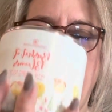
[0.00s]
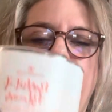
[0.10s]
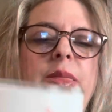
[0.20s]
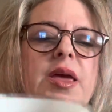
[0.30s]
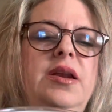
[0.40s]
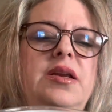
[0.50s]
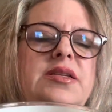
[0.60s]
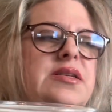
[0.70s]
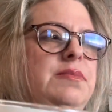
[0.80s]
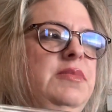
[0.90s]
And then
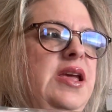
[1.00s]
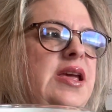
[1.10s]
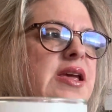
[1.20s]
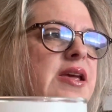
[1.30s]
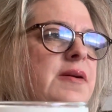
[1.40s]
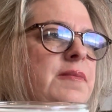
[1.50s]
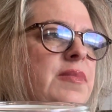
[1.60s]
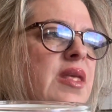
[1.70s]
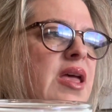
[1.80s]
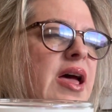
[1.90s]
to me,
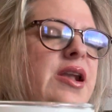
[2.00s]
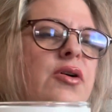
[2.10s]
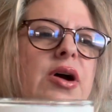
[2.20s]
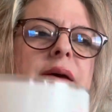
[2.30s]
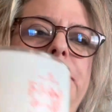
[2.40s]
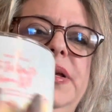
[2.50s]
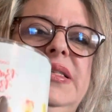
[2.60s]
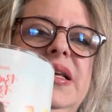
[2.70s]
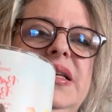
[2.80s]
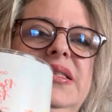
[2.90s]
I know
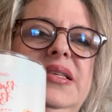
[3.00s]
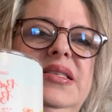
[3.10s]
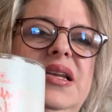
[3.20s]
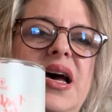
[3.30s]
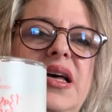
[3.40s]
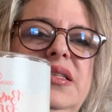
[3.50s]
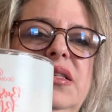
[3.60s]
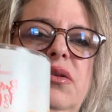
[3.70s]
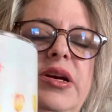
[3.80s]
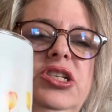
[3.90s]
hibiscus is not
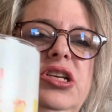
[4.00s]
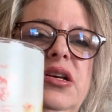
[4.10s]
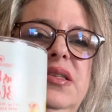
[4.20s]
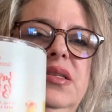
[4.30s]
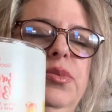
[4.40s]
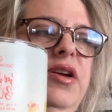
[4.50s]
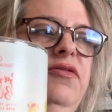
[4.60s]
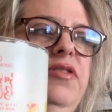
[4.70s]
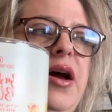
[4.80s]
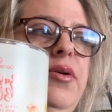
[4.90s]
so much a spring
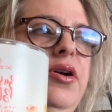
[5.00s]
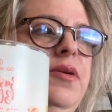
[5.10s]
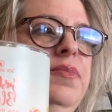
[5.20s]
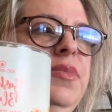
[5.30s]
flower,